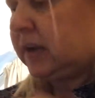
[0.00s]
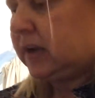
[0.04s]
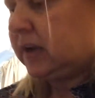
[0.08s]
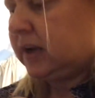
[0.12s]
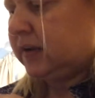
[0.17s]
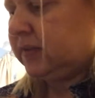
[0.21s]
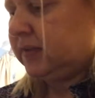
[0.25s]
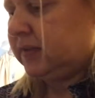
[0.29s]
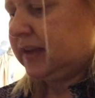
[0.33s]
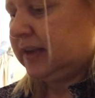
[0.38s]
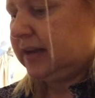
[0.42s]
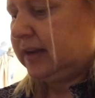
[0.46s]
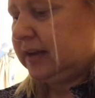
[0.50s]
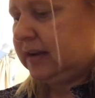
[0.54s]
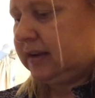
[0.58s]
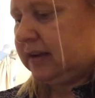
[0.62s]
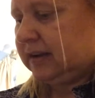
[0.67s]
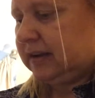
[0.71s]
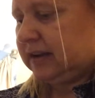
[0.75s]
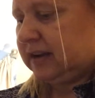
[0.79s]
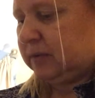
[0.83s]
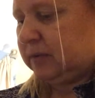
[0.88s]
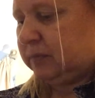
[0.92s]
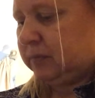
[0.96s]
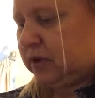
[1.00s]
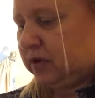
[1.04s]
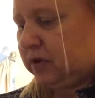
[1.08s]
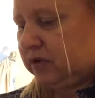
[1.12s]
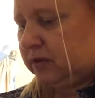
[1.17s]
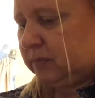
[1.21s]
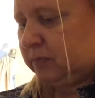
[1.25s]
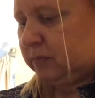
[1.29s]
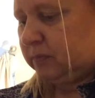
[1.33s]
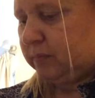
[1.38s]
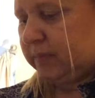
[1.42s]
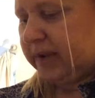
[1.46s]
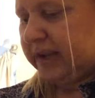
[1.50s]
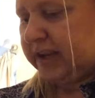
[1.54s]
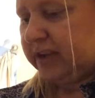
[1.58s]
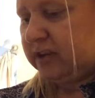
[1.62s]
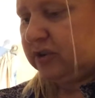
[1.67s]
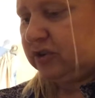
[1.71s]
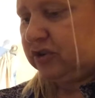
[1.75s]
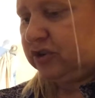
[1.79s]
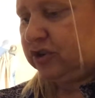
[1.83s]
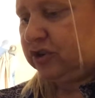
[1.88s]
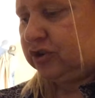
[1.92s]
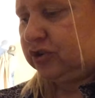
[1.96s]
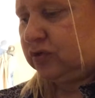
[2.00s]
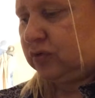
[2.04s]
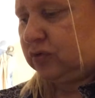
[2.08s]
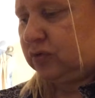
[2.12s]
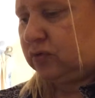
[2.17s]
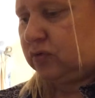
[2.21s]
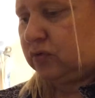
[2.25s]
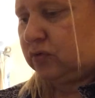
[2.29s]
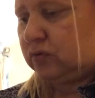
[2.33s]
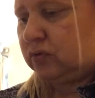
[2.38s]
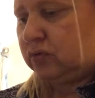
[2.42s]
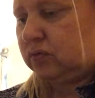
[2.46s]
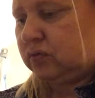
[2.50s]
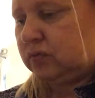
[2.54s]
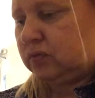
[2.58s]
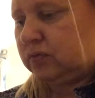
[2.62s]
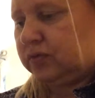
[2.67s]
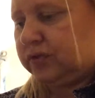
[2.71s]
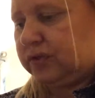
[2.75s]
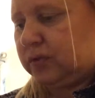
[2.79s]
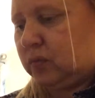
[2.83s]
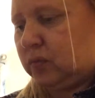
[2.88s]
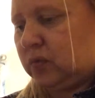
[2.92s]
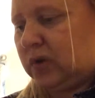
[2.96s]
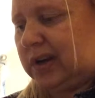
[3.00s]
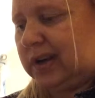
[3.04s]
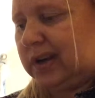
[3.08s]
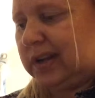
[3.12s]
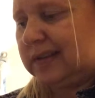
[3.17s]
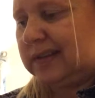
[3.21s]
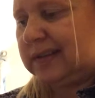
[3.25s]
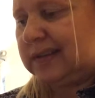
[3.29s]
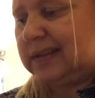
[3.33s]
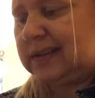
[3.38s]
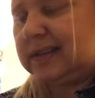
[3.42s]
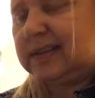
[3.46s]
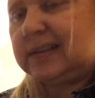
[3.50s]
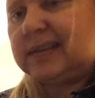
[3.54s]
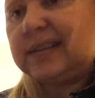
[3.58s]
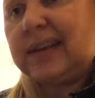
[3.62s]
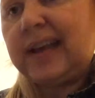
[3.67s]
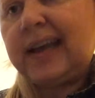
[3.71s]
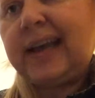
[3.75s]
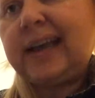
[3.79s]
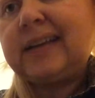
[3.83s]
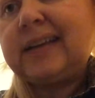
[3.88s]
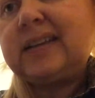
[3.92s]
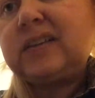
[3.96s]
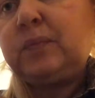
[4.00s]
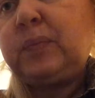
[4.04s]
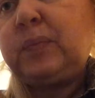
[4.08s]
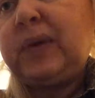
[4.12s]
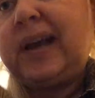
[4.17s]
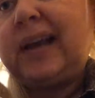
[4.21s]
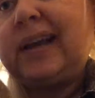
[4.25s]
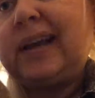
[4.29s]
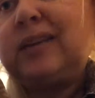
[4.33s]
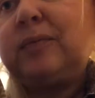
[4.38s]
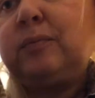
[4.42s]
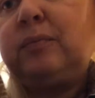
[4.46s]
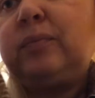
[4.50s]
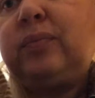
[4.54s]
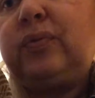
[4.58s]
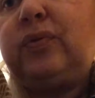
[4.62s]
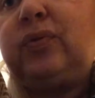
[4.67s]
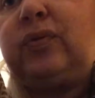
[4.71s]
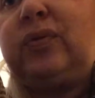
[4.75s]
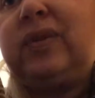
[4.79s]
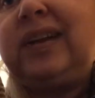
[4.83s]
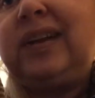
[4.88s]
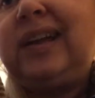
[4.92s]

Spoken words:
And then I'm going to make sure that when it's tacked back and put